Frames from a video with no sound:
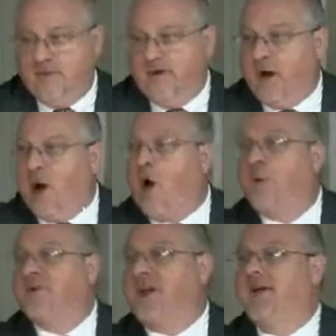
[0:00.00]
but the
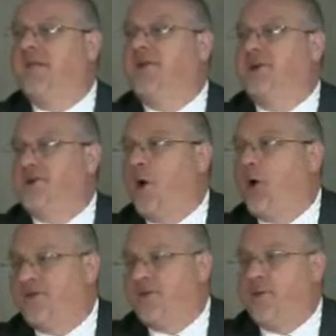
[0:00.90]
law was given to
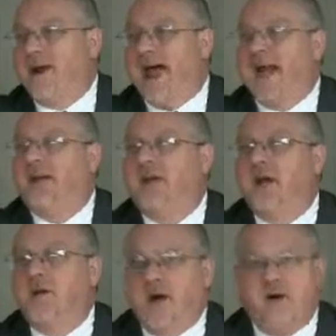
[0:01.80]
show us the
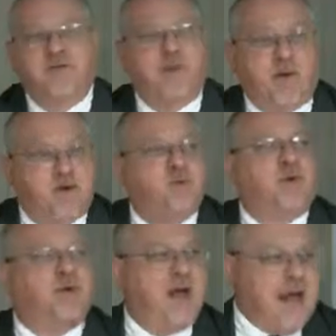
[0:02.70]
reality of our
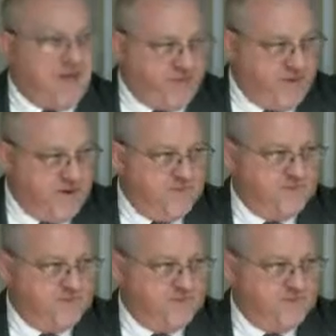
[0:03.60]
spiritual death.